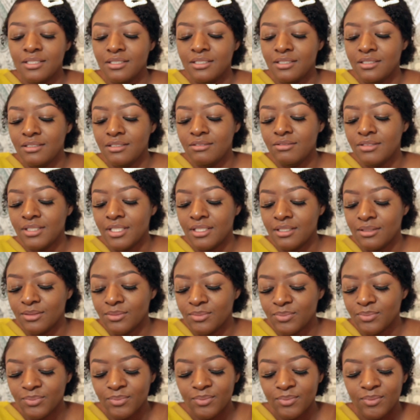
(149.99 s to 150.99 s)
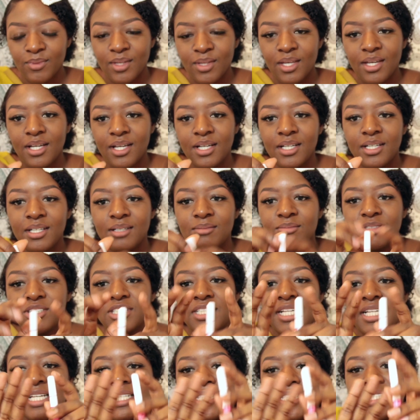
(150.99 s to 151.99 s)
you know,
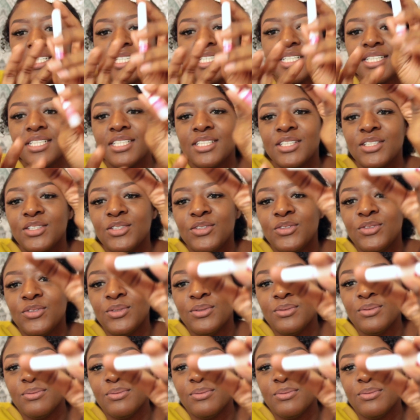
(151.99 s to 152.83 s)
she has glue,